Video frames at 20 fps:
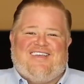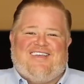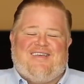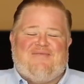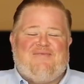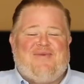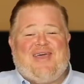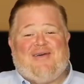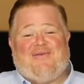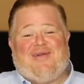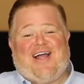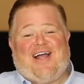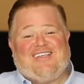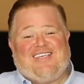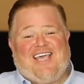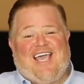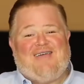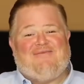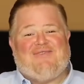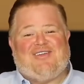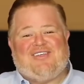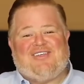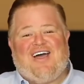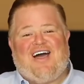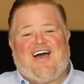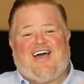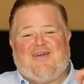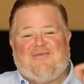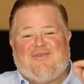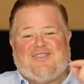And man, when I came to
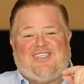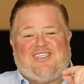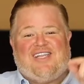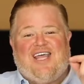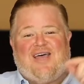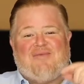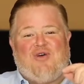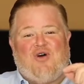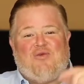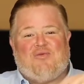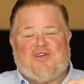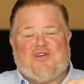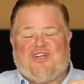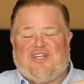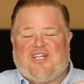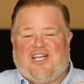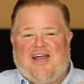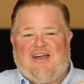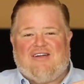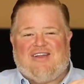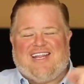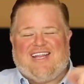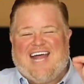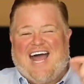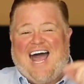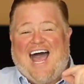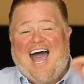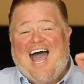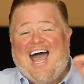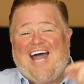God, it was in that moment of clarity that
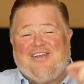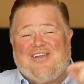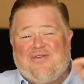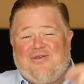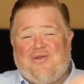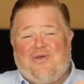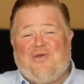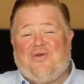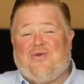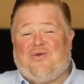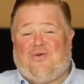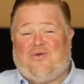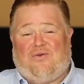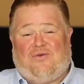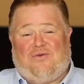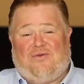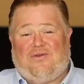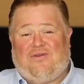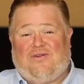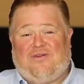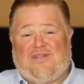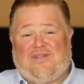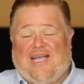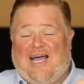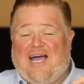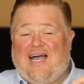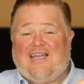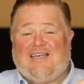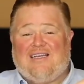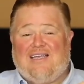I knew
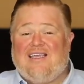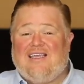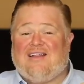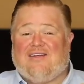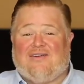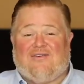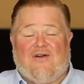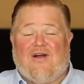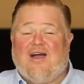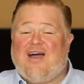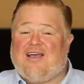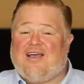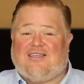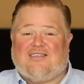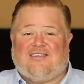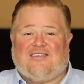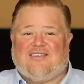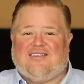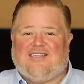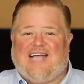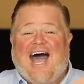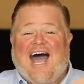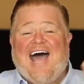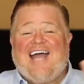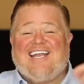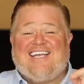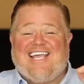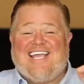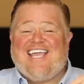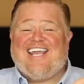that I needed Christ.
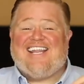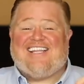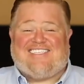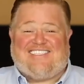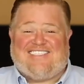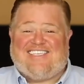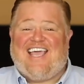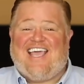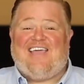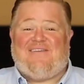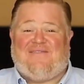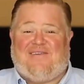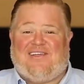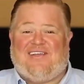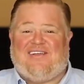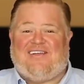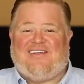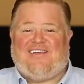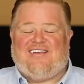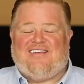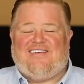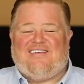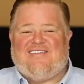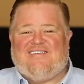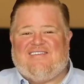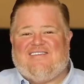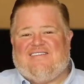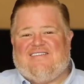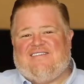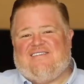I needed saving.
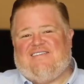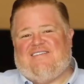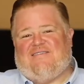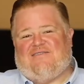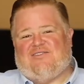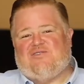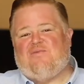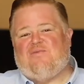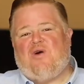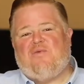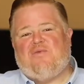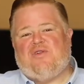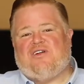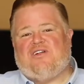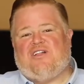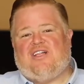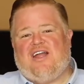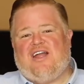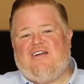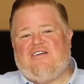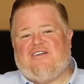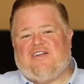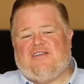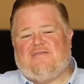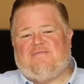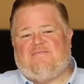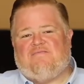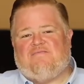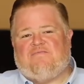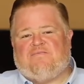It was a moment of clarity.
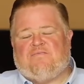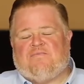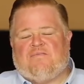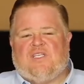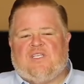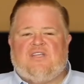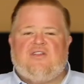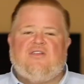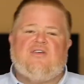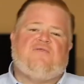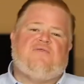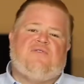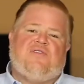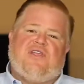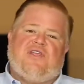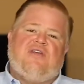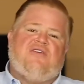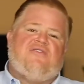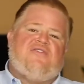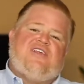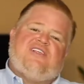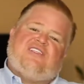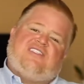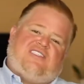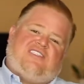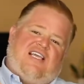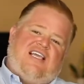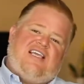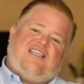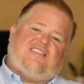You know, during this
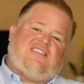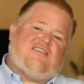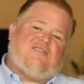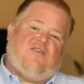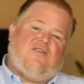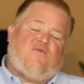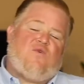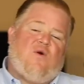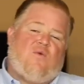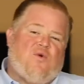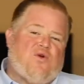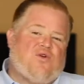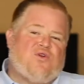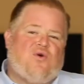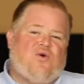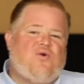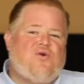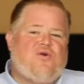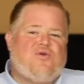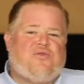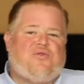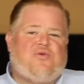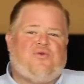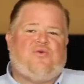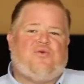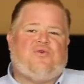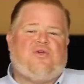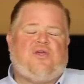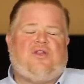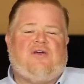season of what we're going
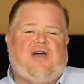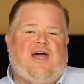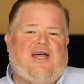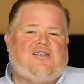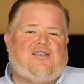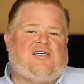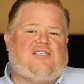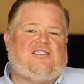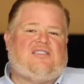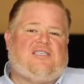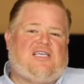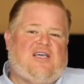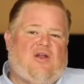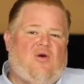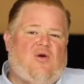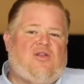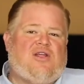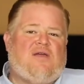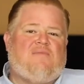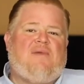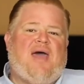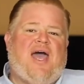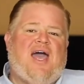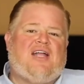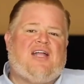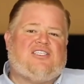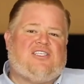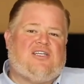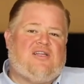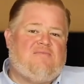through, you know, I just can only
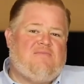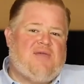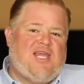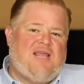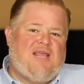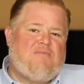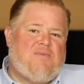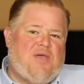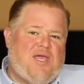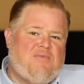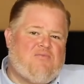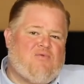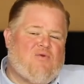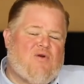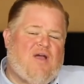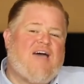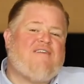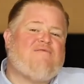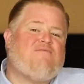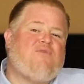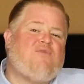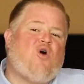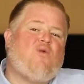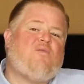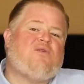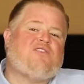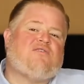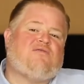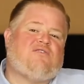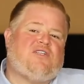imagine that many people have
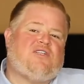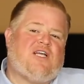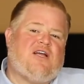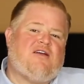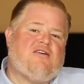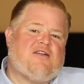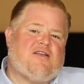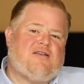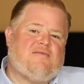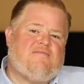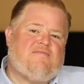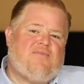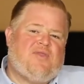moments of clarity.